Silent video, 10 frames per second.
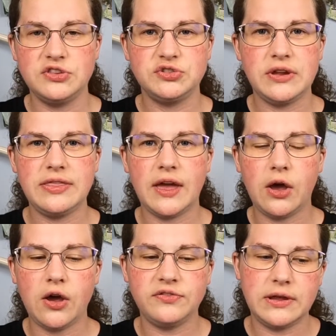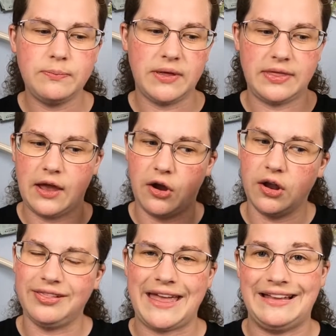the street that often, but they
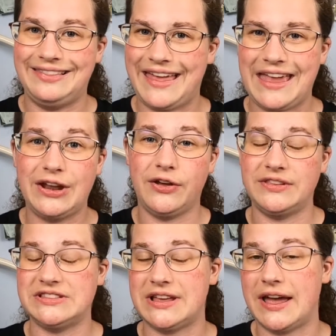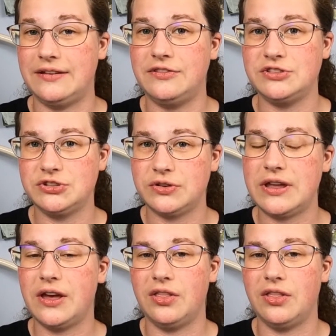are like laying on the side of the street